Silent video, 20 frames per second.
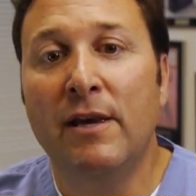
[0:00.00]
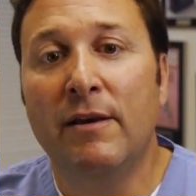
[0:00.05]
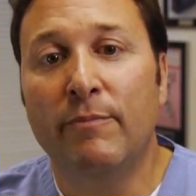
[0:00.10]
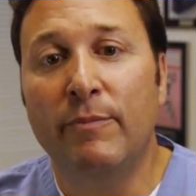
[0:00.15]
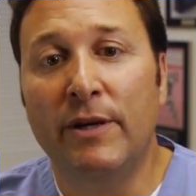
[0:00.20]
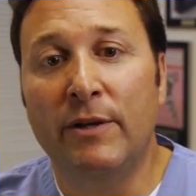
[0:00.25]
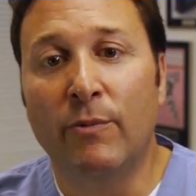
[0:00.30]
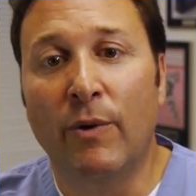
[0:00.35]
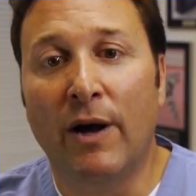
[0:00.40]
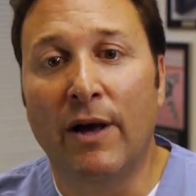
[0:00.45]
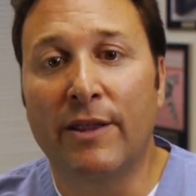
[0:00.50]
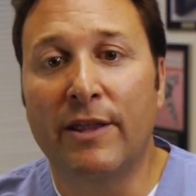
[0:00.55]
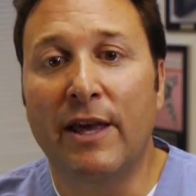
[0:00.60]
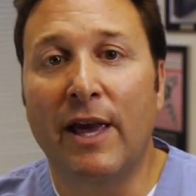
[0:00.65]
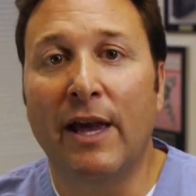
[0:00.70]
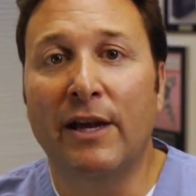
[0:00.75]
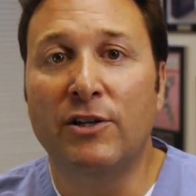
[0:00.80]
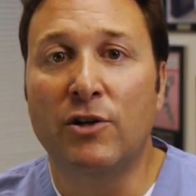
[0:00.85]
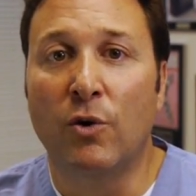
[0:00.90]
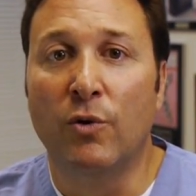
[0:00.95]
Meanwhile, the
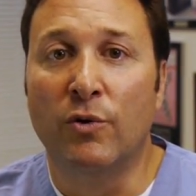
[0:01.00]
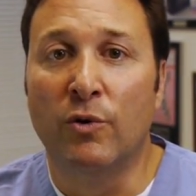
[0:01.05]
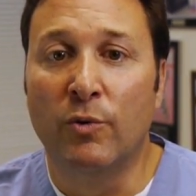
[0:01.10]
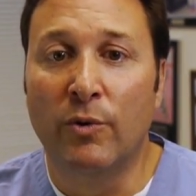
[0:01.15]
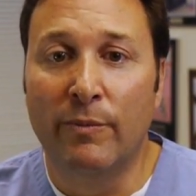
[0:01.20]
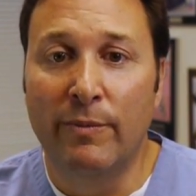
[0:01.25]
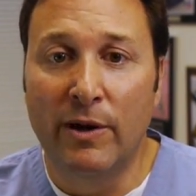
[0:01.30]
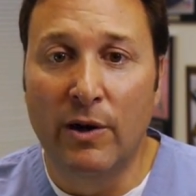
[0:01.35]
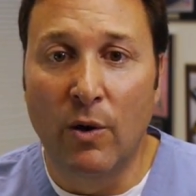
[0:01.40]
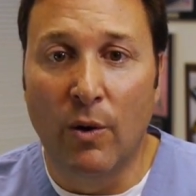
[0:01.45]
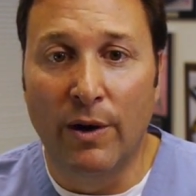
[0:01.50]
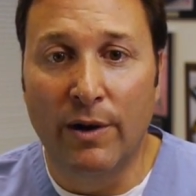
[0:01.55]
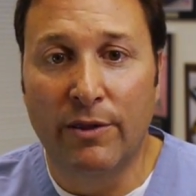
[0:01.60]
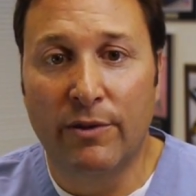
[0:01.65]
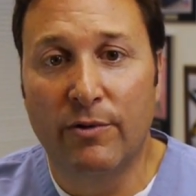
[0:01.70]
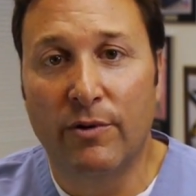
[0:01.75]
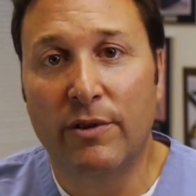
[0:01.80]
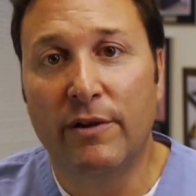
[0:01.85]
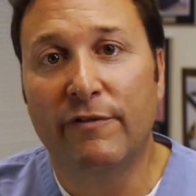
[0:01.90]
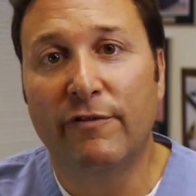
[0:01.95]
egg donor will be going
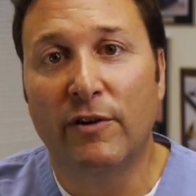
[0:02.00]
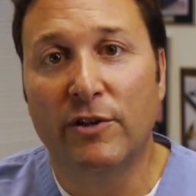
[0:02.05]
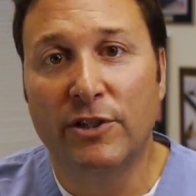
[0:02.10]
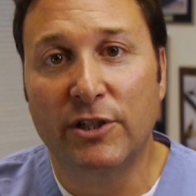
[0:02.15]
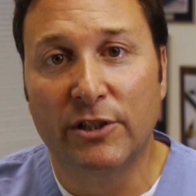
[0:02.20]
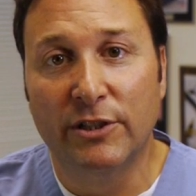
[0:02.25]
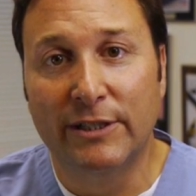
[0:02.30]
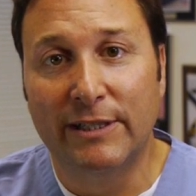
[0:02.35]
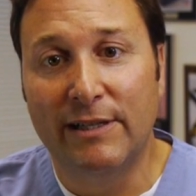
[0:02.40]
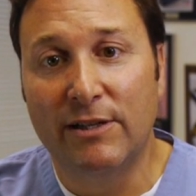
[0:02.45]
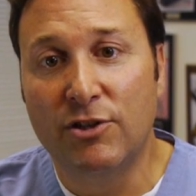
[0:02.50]
through the fertility